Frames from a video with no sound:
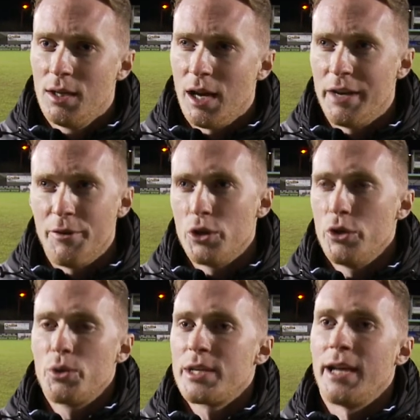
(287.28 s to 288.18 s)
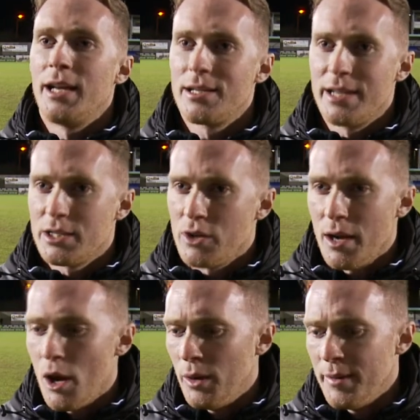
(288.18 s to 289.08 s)
And if you'd take that, 6 straight
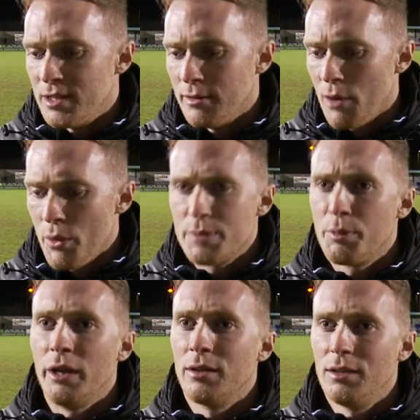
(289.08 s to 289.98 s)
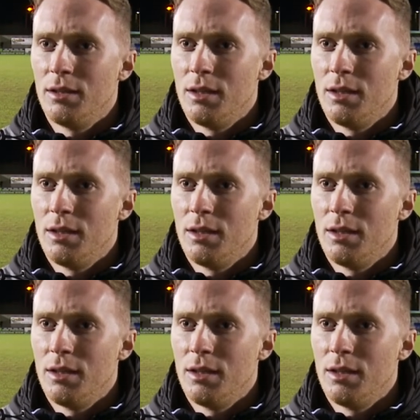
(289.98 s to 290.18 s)
home leagues in a row is brilliant.